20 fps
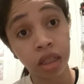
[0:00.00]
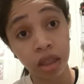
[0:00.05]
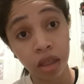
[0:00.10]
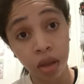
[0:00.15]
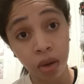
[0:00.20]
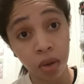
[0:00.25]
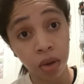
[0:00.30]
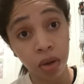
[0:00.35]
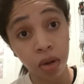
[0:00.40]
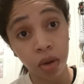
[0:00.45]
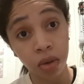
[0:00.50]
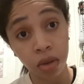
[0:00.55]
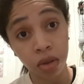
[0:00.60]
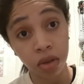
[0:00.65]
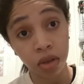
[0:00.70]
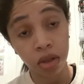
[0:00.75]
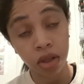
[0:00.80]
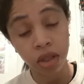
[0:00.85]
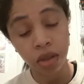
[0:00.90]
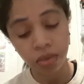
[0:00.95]
Coca-Cola is
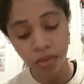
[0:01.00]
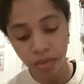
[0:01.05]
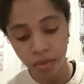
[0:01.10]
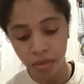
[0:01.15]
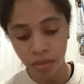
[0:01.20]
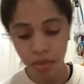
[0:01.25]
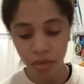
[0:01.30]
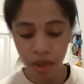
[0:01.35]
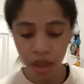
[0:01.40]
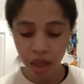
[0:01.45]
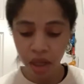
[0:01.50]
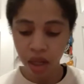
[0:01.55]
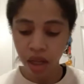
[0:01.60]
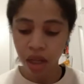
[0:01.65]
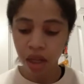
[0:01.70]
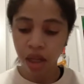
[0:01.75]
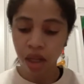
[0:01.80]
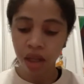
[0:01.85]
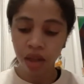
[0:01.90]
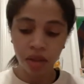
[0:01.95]
good.
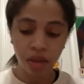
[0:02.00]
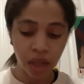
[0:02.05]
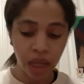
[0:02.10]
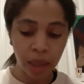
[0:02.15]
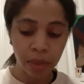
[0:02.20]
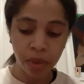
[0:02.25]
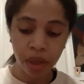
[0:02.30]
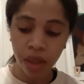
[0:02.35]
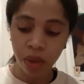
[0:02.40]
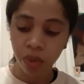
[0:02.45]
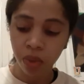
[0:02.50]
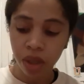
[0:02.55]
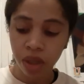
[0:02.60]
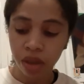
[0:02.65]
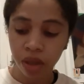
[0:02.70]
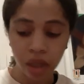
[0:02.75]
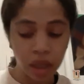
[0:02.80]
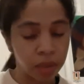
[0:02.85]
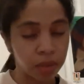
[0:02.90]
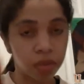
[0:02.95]
Same thing with
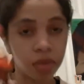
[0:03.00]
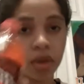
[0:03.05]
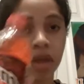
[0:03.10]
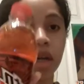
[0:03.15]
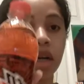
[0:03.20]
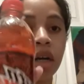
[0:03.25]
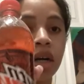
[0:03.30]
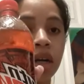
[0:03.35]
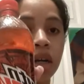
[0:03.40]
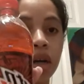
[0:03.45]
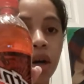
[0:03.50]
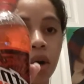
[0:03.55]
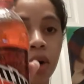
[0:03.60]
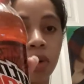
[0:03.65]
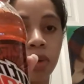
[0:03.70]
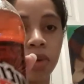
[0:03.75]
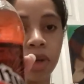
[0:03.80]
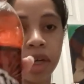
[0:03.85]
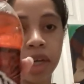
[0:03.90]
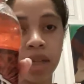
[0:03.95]
um
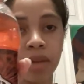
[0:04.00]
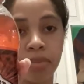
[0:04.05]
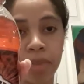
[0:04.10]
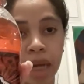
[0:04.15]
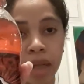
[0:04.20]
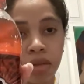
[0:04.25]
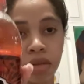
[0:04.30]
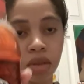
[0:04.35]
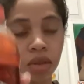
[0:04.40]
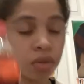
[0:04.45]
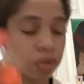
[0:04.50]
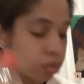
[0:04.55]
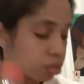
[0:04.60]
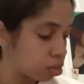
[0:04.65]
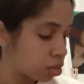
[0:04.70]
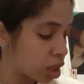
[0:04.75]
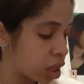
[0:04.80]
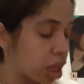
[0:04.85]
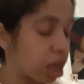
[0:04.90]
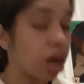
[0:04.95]
Code Red Mountain Dew.
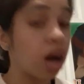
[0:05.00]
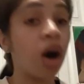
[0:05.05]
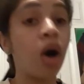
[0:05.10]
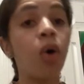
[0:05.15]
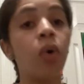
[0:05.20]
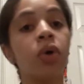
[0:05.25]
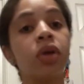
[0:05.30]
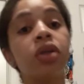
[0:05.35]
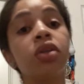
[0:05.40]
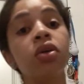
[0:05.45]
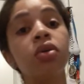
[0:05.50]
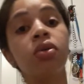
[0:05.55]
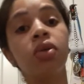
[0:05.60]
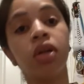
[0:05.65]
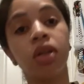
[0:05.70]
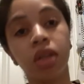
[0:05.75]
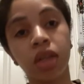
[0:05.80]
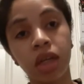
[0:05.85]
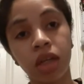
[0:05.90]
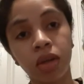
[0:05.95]
Oh, you know
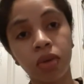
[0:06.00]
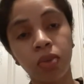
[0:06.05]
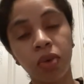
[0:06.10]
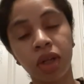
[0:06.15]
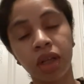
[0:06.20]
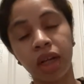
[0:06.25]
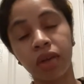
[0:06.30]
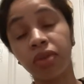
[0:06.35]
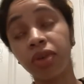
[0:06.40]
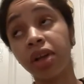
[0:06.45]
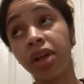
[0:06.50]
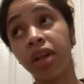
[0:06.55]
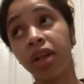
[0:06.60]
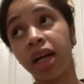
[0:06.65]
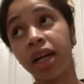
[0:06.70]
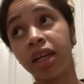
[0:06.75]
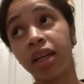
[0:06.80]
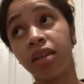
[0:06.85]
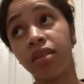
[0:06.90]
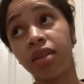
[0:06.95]
another one I really
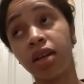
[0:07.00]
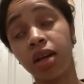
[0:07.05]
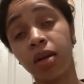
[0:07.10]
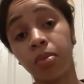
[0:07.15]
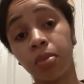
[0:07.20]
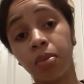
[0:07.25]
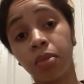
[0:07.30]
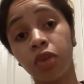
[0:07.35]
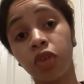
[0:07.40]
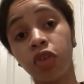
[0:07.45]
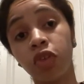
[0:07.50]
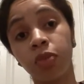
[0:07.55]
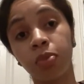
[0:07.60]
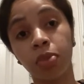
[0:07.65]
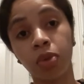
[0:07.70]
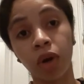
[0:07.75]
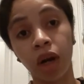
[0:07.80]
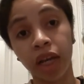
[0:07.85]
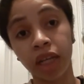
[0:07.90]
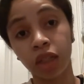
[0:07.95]
like is um
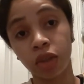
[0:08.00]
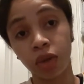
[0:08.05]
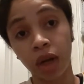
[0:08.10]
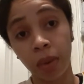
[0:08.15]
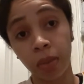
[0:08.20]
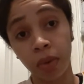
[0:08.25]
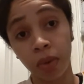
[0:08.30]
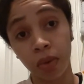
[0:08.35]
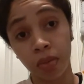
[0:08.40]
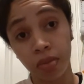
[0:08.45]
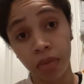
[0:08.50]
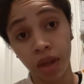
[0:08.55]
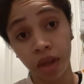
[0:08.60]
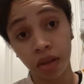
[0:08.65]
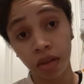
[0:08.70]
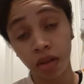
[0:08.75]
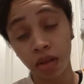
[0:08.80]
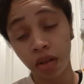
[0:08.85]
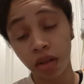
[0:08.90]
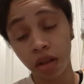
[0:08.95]
Sprite Tropical
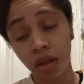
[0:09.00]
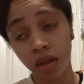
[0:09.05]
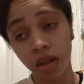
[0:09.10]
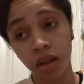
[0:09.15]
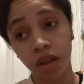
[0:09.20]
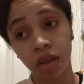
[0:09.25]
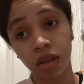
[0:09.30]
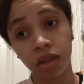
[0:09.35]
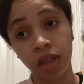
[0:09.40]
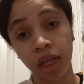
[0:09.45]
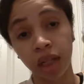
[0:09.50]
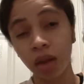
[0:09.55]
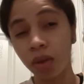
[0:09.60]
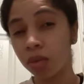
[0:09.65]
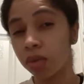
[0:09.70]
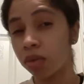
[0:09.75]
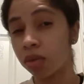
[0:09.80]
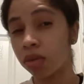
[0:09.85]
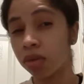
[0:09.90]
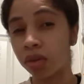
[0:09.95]
Mix. They don't
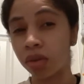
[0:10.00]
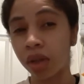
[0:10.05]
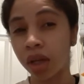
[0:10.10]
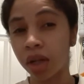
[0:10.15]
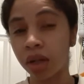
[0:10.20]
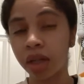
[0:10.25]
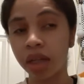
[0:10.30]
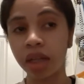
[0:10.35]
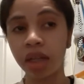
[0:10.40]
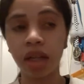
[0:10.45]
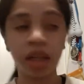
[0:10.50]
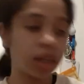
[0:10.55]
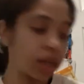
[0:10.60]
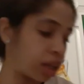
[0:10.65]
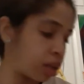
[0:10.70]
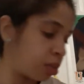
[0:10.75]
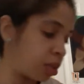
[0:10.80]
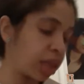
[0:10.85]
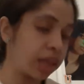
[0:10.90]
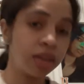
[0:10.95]
sell it a lot
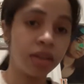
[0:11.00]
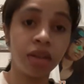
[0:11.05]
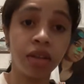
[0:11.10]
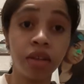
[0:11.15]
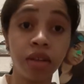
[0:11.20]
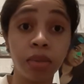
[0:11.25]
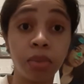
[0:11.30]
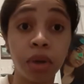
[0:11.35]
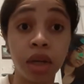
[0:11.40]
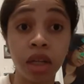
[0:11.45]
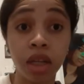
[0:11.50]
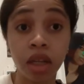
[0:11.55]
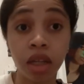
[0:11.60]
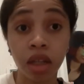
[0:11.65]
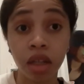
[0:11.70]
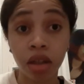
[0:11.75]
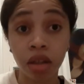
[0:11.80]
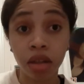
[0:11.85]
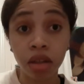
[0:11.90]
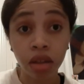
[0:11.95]
of places, but it
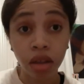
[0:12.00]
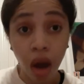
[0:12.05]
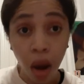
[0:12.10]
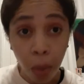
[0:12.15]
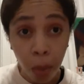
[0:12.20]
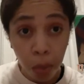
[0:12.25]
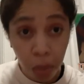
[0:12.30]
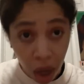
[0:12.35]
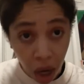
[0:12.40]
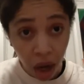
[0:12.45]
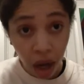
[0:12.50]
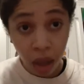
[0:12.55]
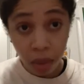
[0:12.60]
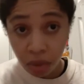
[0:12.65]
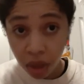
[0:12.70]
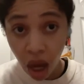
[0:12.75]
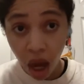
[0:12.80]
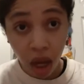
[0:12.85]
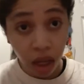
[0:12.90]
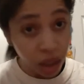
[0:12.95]
is the bomb
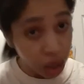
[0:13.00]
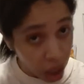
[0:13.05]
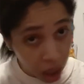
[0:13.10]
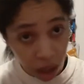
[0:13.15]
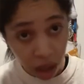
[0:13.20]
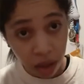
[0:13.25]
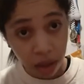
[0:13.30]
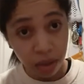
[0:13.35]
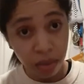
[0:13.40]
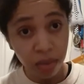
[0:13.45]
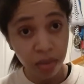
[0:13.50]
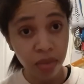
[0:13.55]
dot com.